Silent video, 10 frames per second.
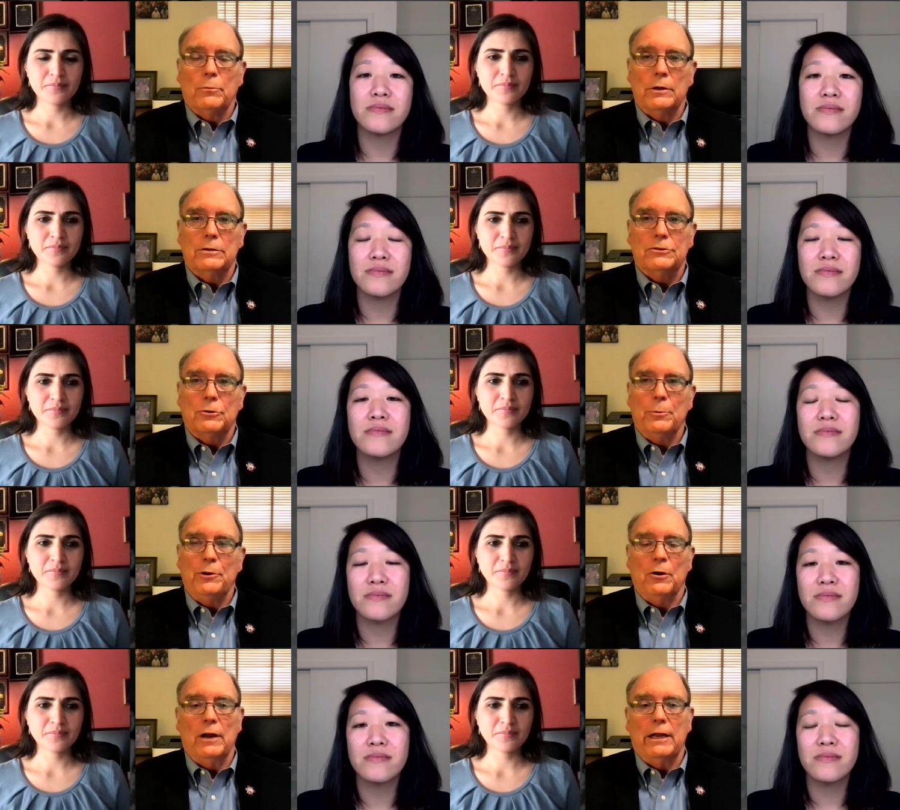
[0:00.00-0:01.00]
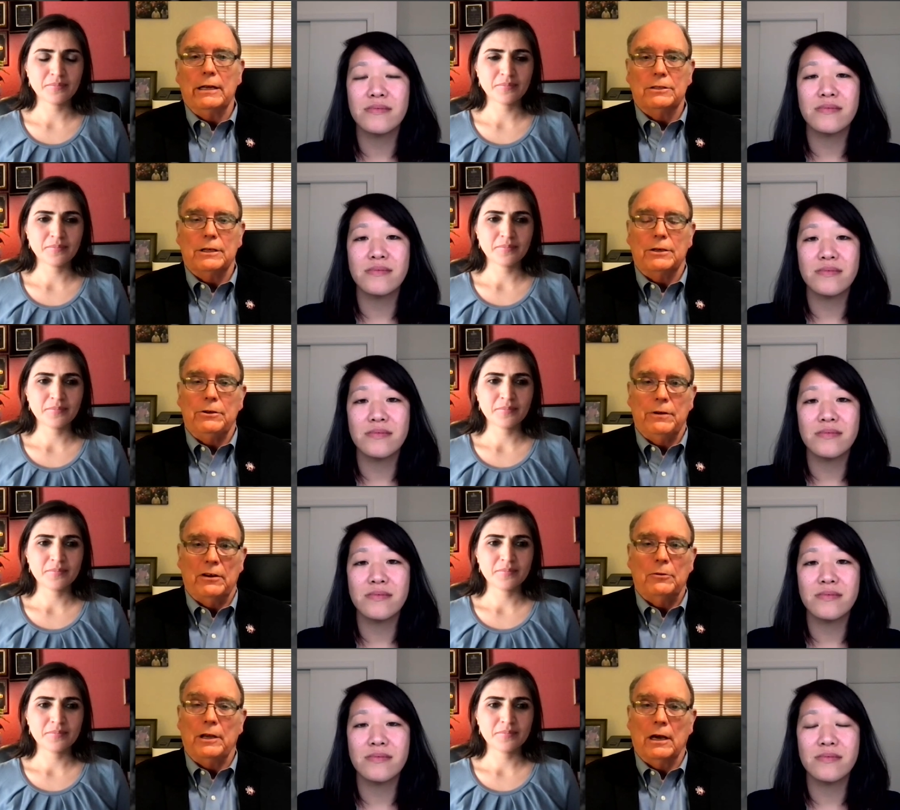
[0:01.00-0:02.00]
Speaker 1: Winter Storm Uri is that you have
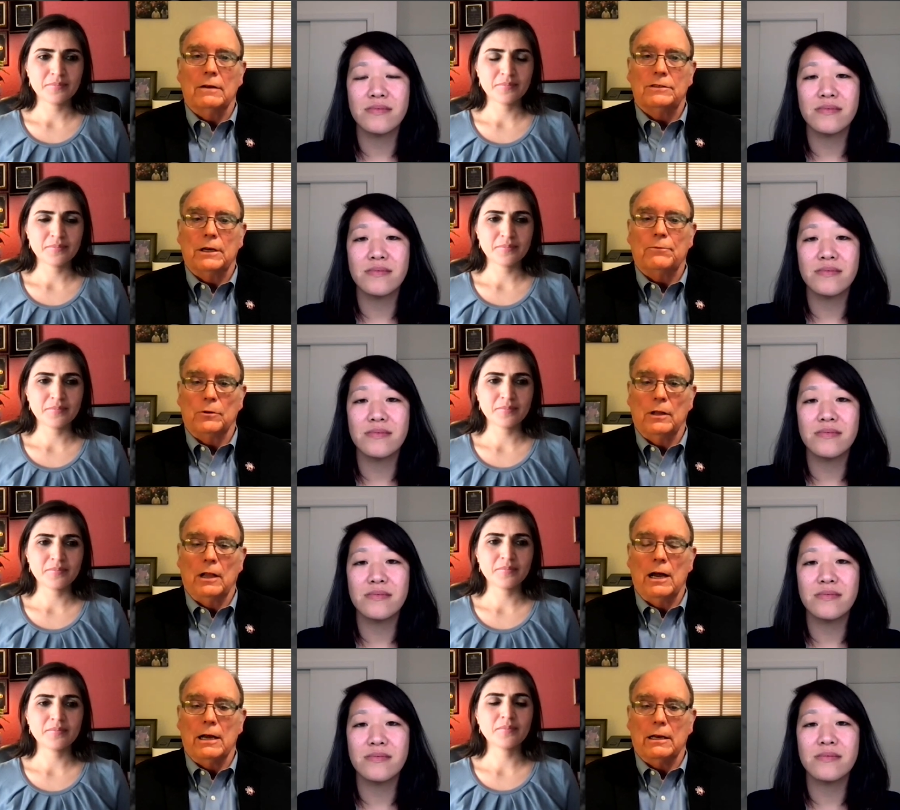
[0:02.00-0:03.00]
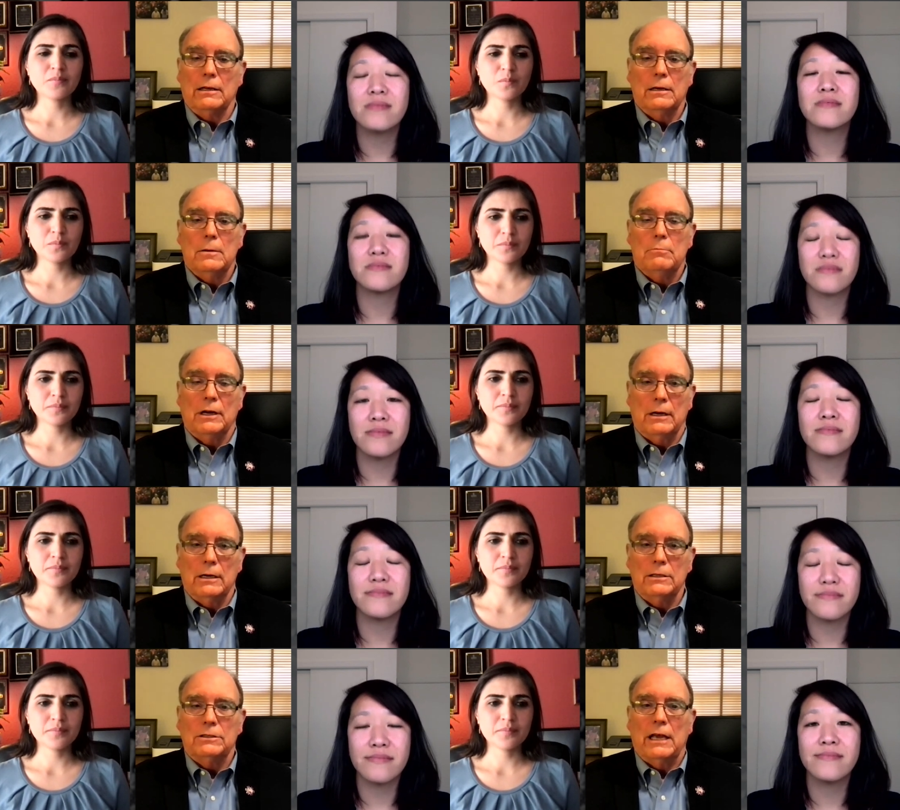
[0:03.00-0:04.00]
to be kind of self reliant
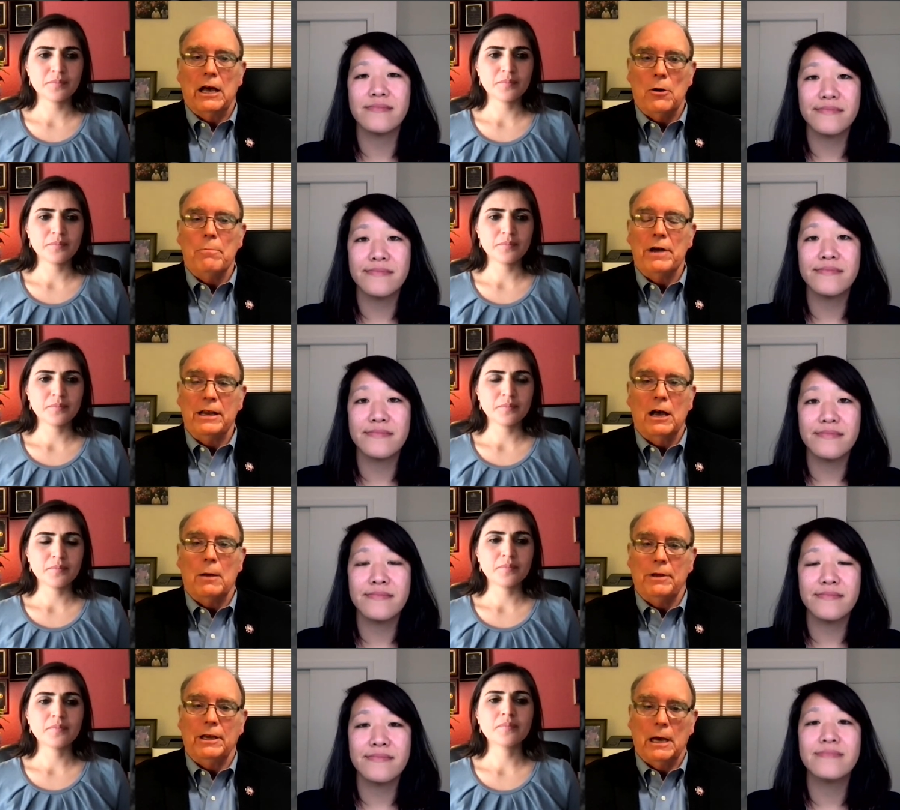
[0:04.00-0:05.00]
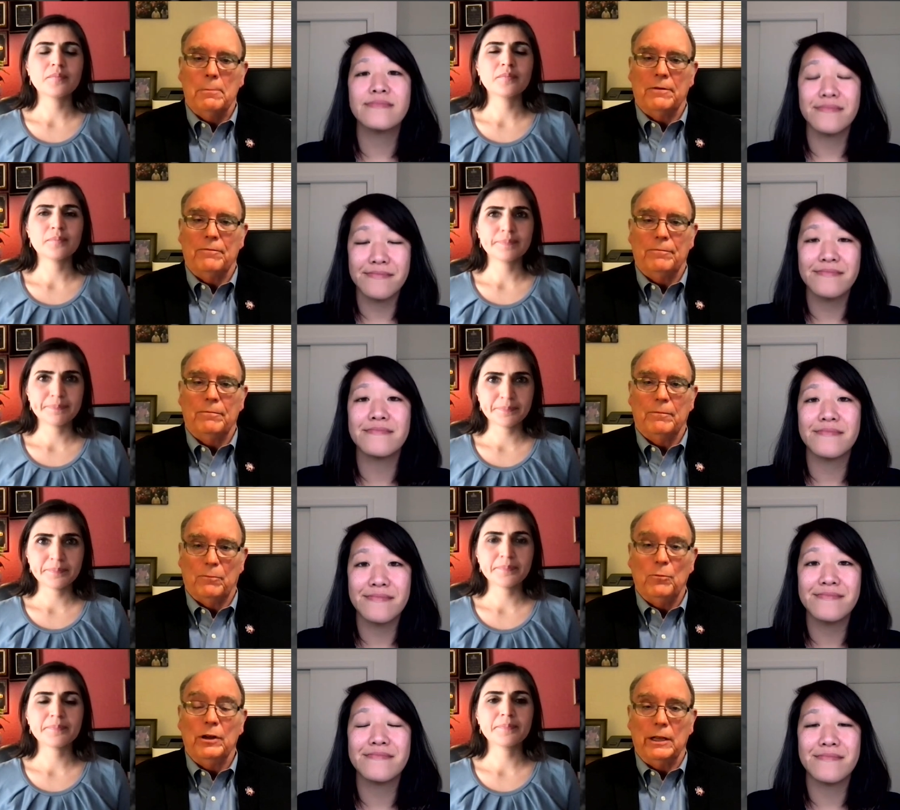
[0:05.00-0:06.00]
because help may not be coming
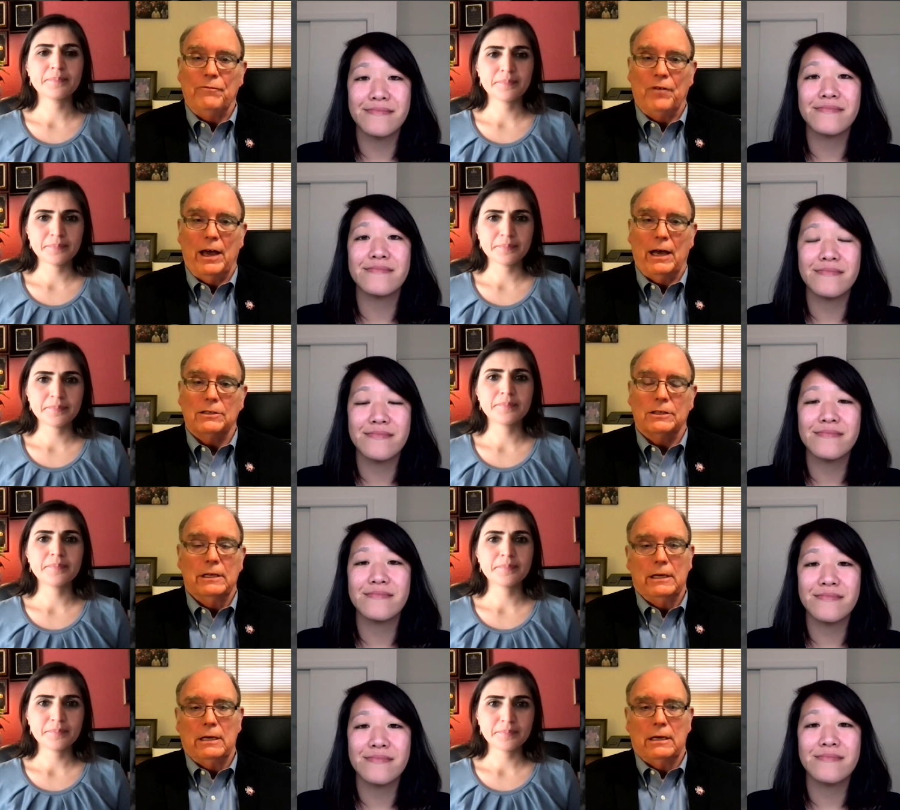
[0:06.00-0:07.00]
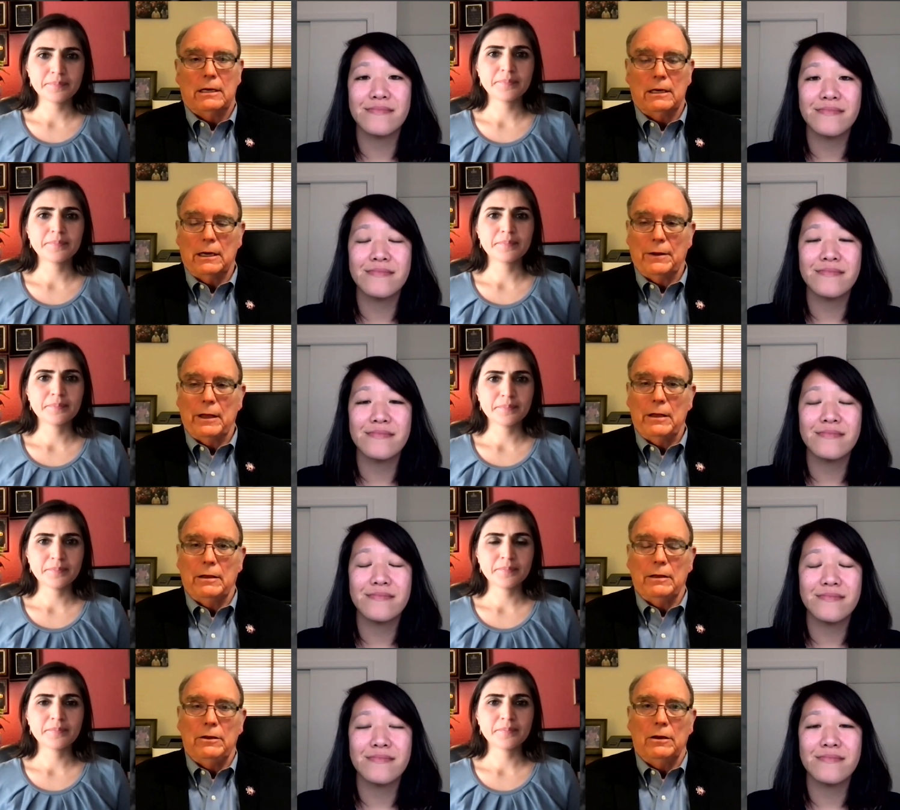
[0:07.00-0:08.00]
really fast. Uh,
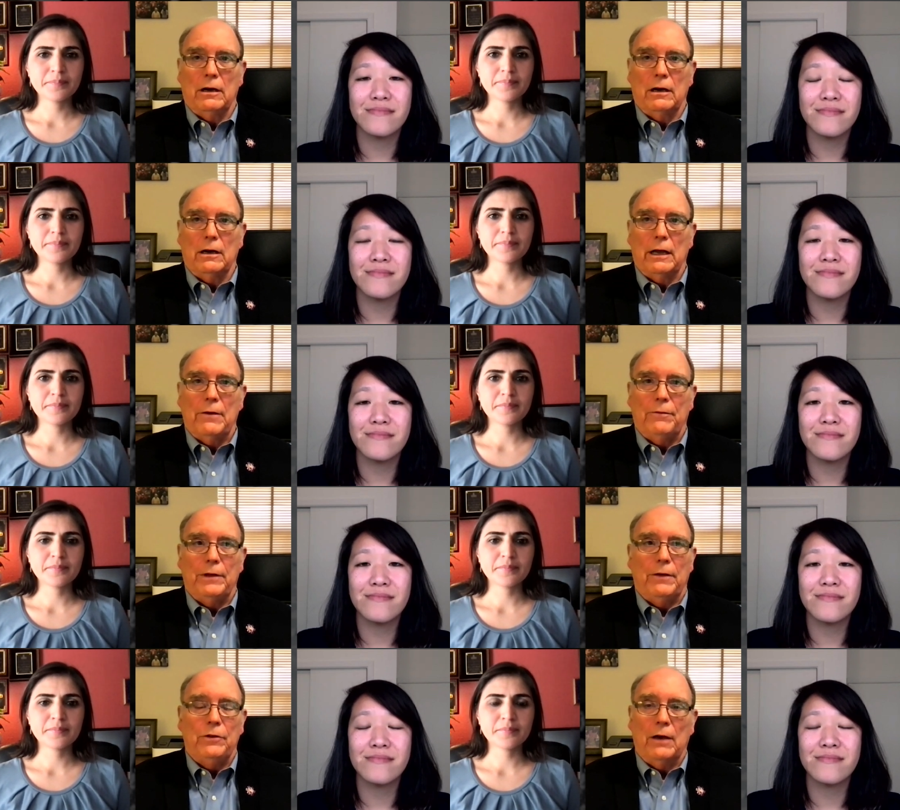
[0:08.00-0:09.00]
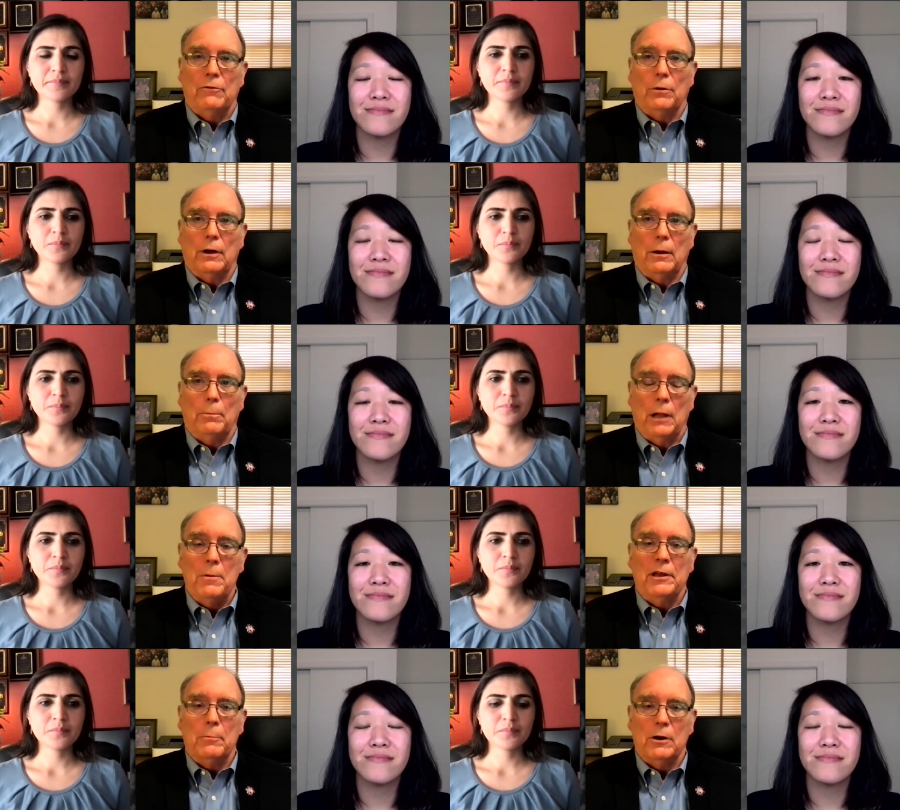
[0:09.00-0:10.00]
uh, if if you have a
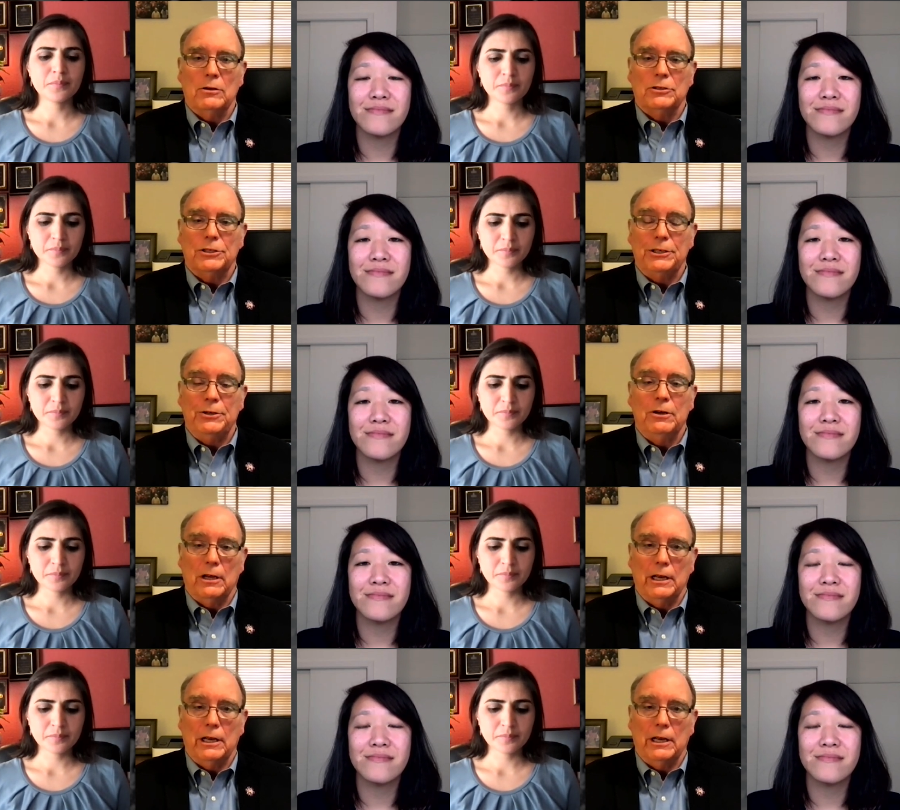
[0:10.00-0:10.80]
plumbing emergency, you're not going to